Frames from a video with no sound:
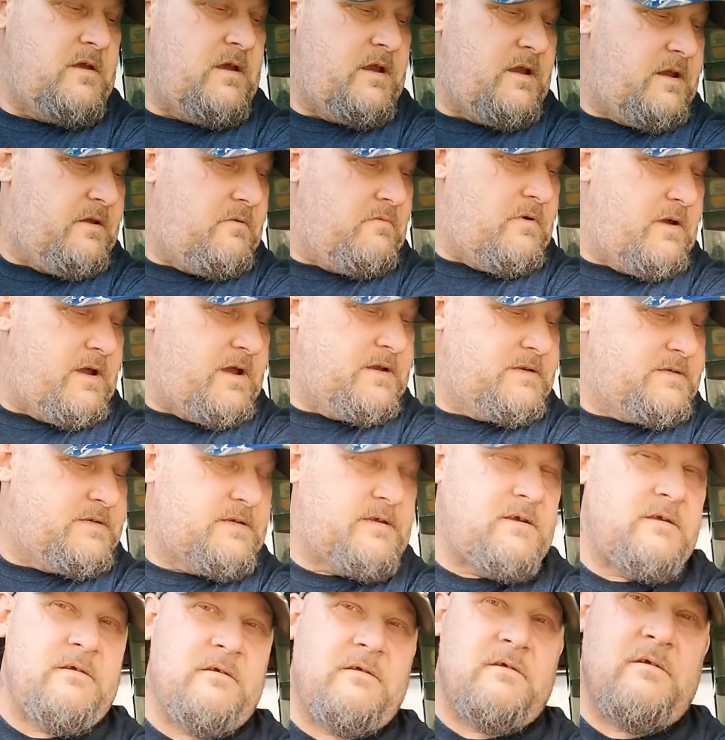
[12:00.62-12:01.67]

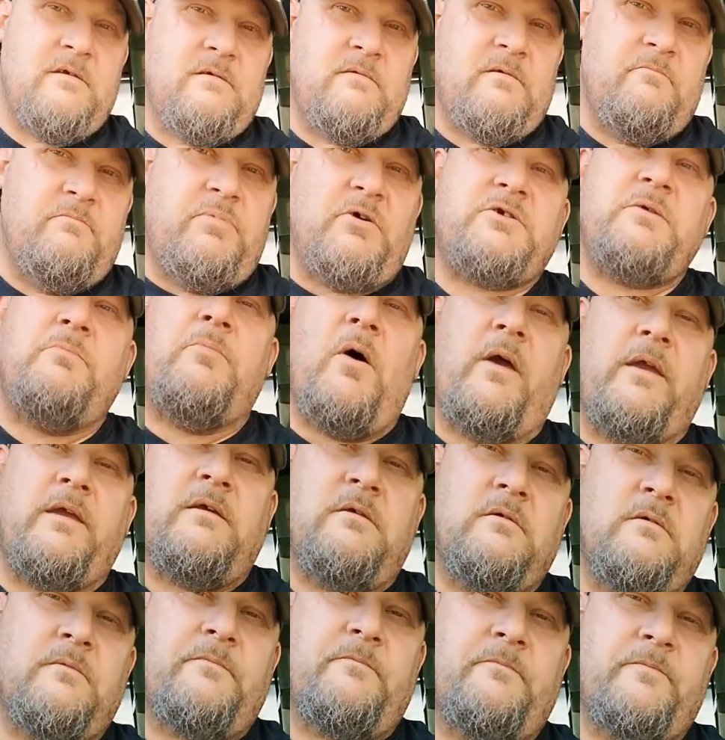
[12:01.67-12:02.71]
anyways, Butchie boy.
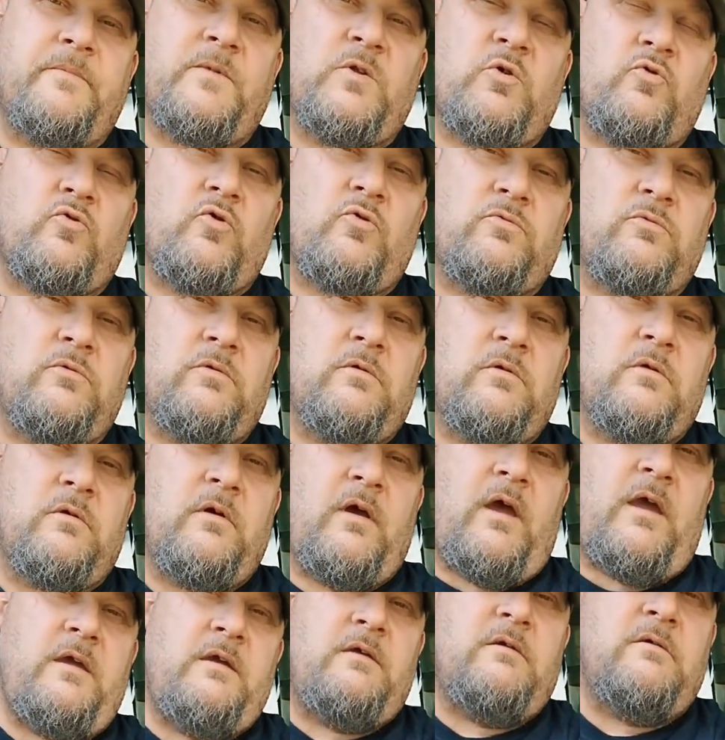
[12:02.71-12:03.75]

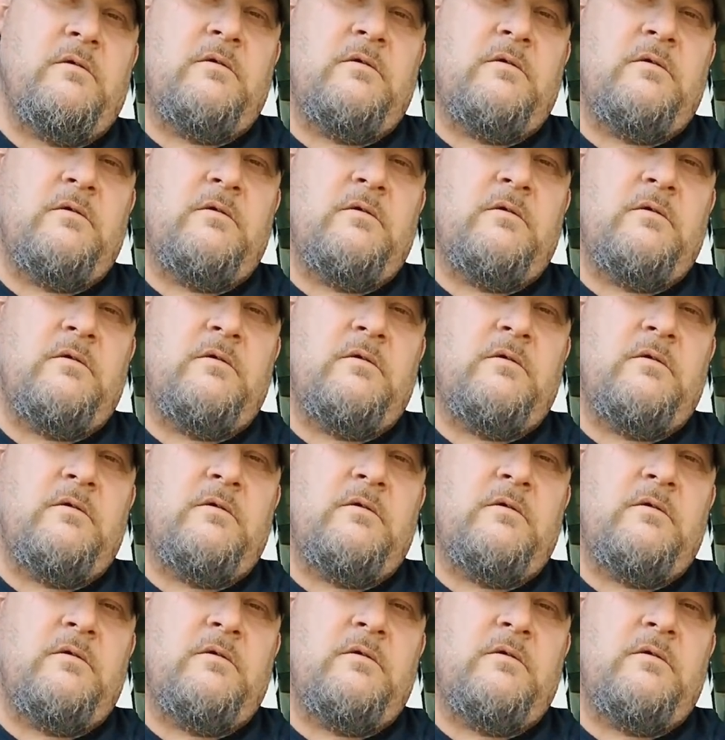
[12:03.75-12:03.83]
Hey,